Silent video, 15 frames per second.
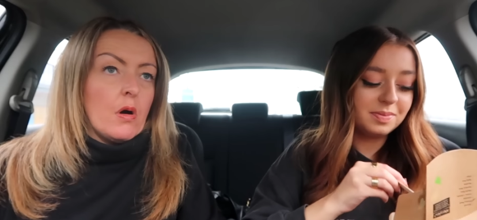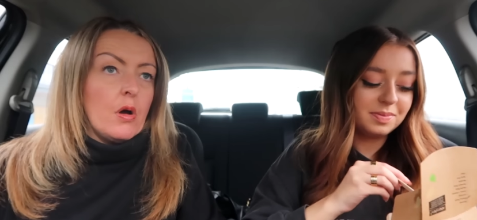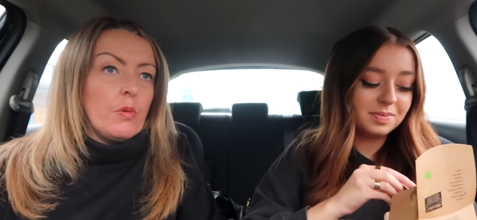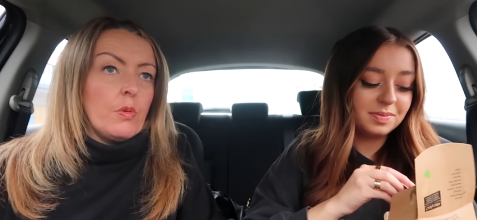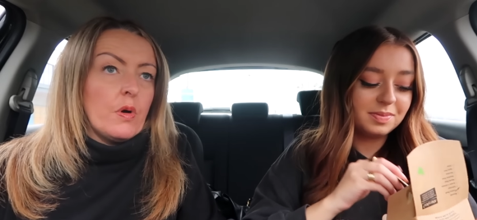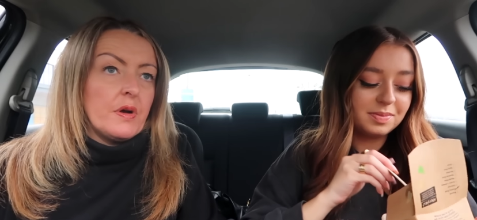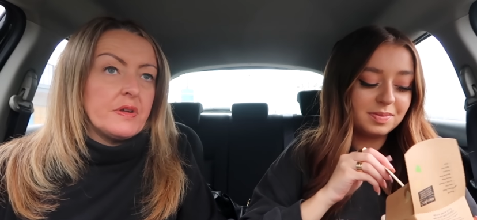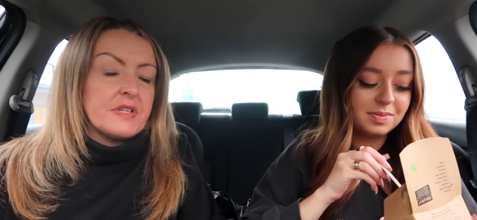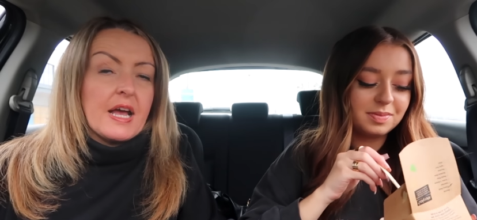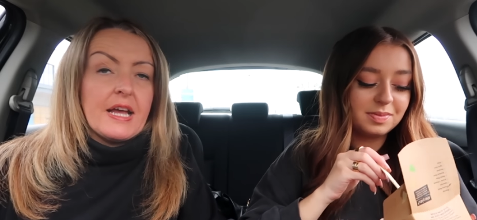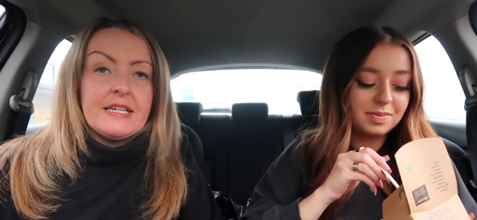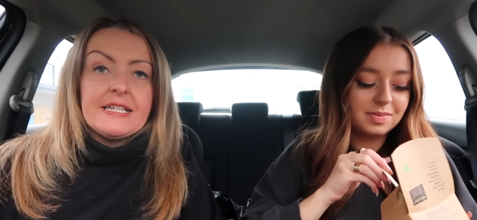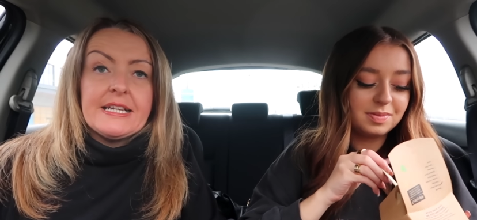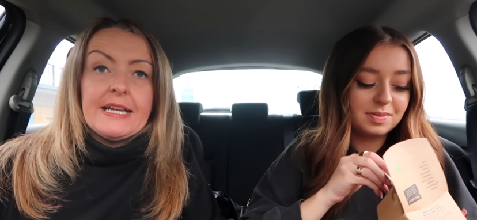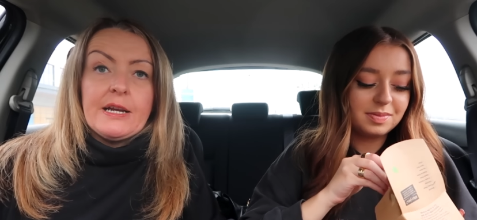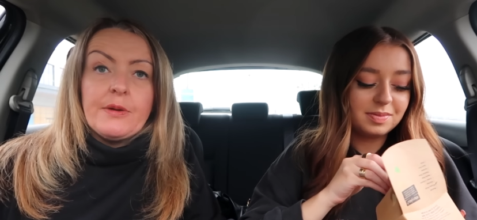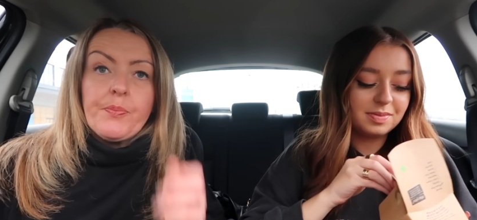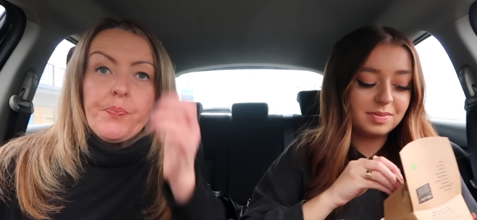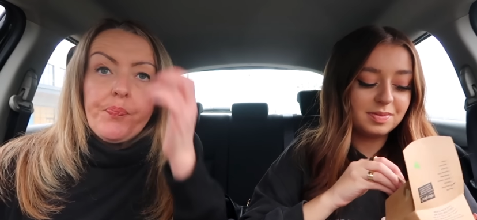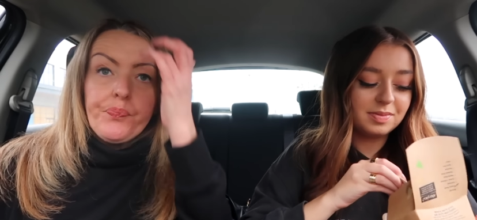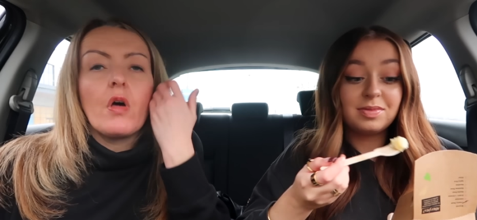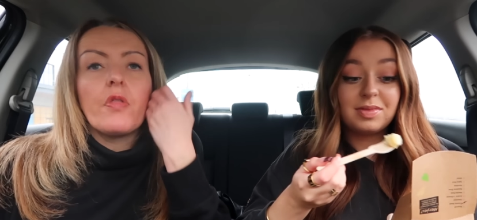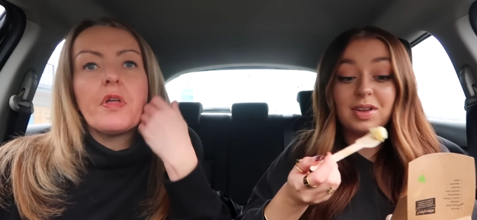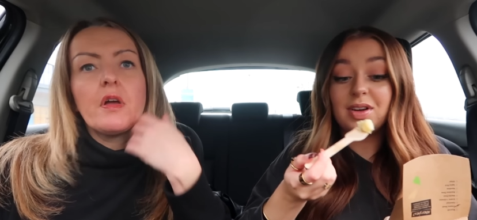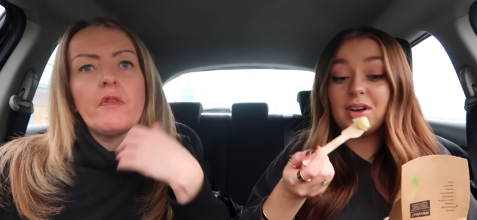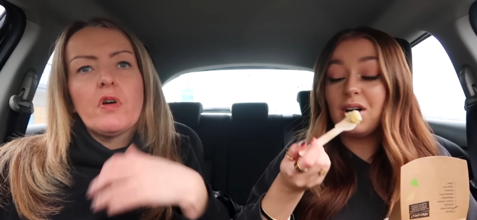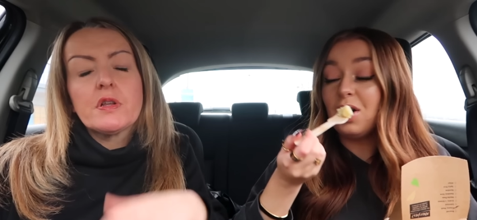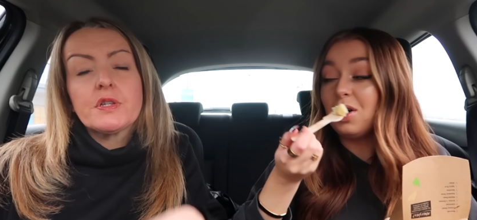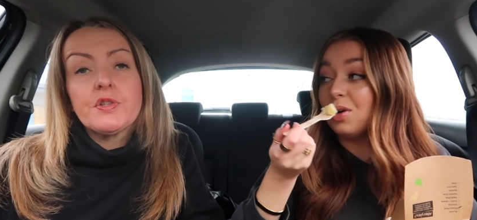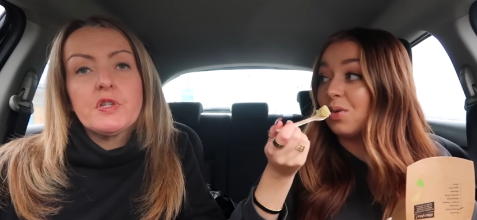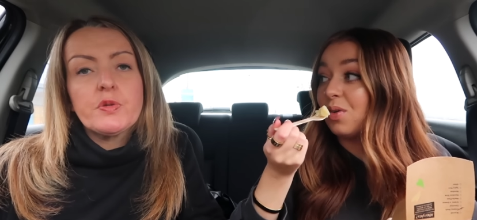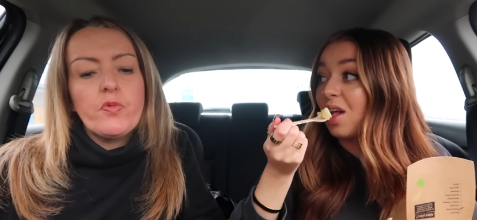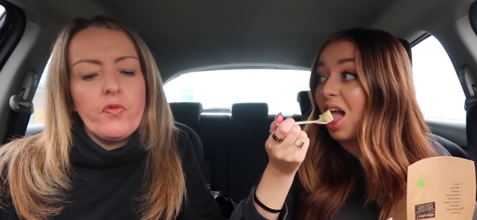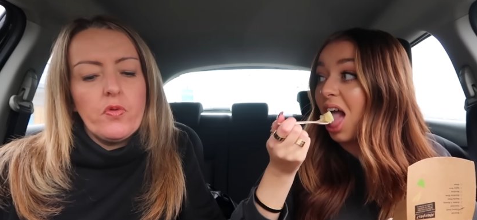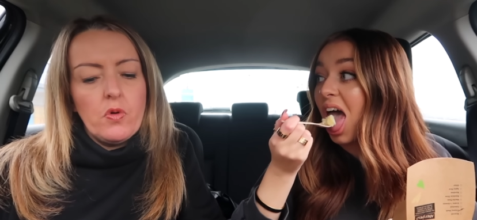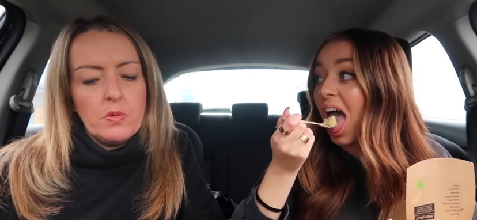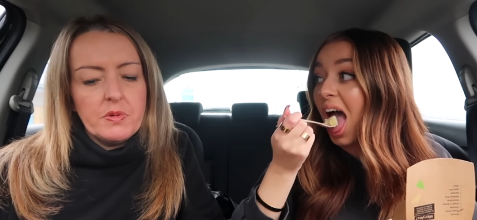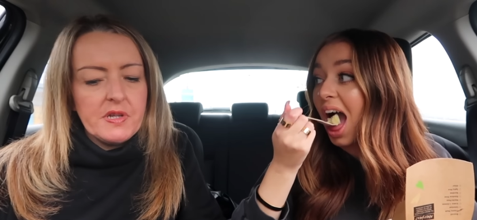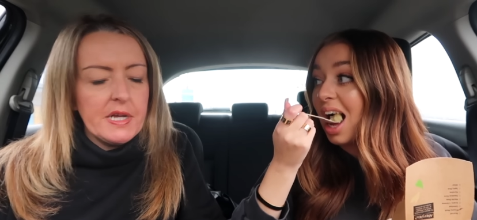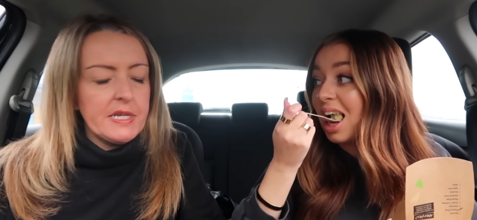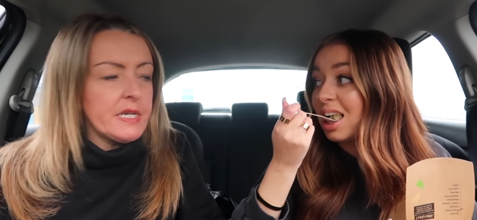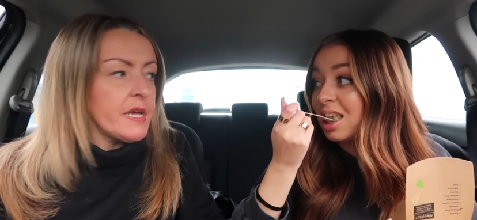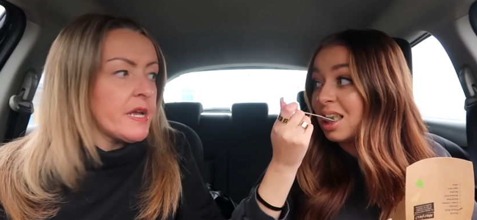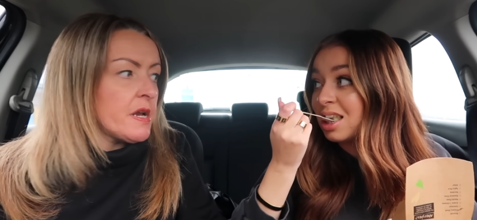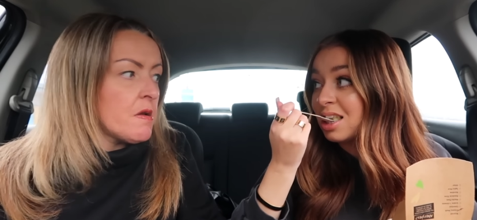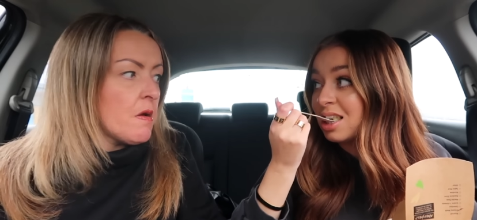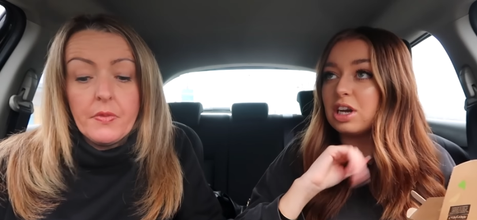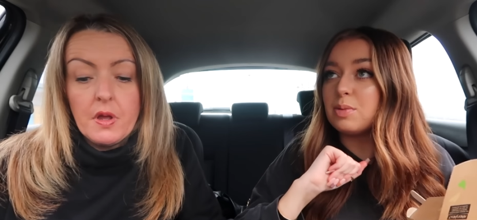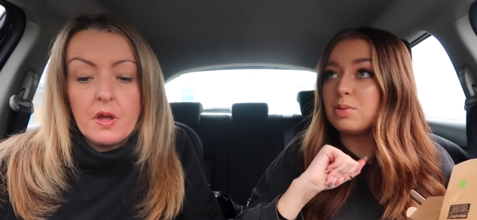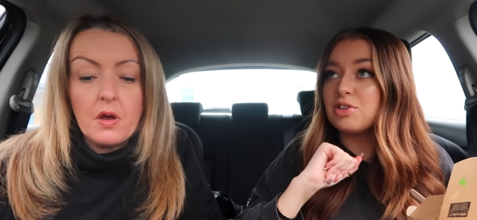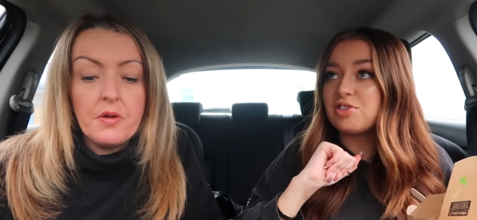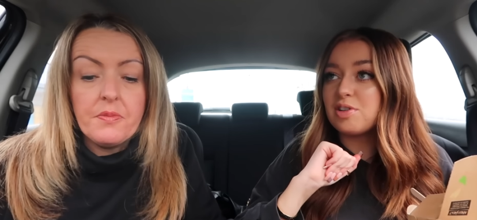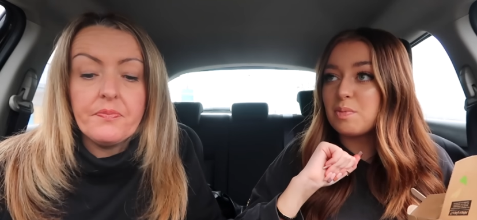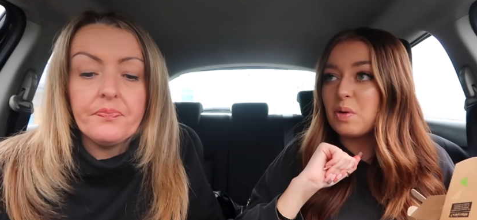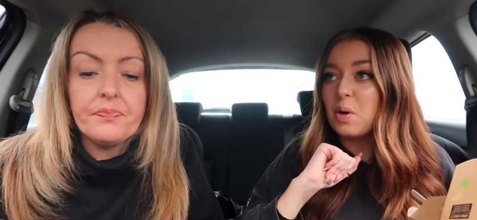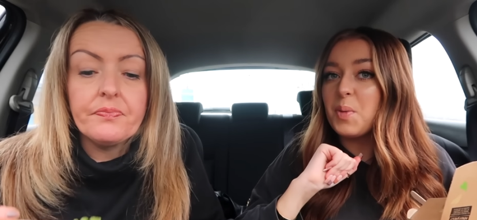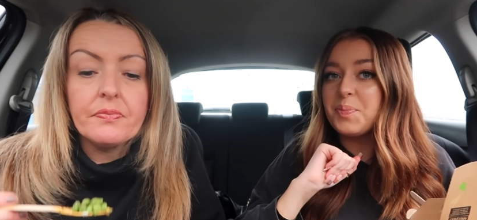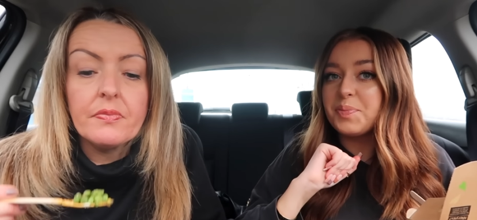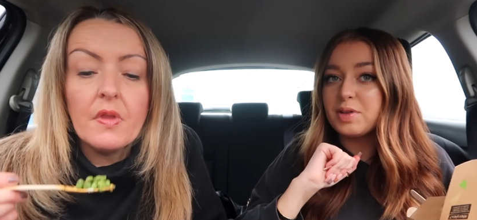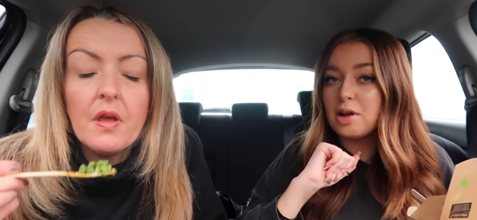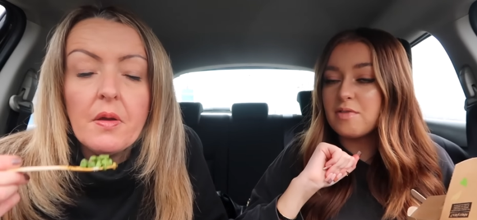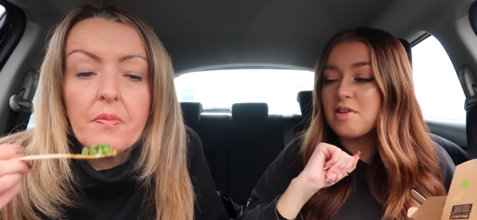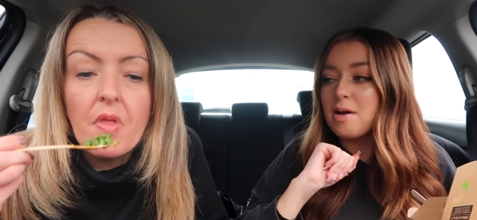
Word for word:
Speaker 1: I was 18. I think I've answered oh. this before. I was 18. Keep it
Speaker 2: simple. Love